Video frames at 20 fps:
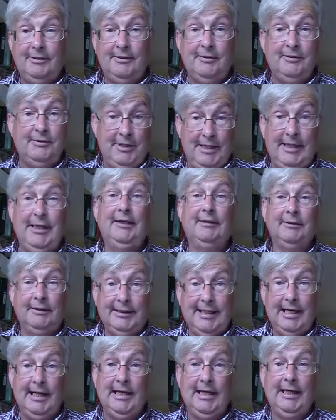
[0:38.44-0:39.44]
the
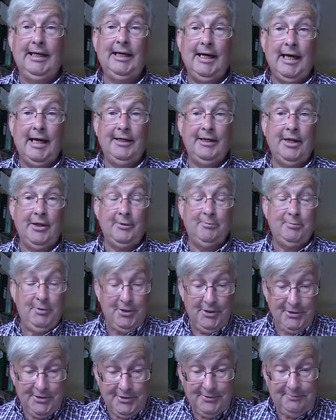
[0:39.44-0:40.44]
killing another
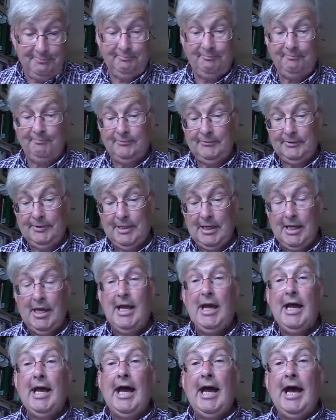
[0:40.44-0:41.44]
person,
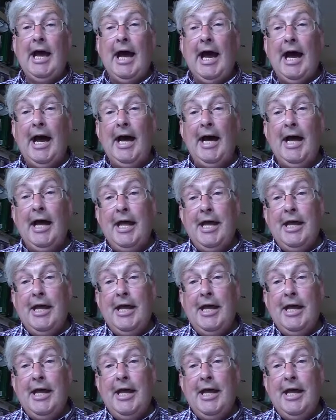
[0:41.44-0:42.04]
and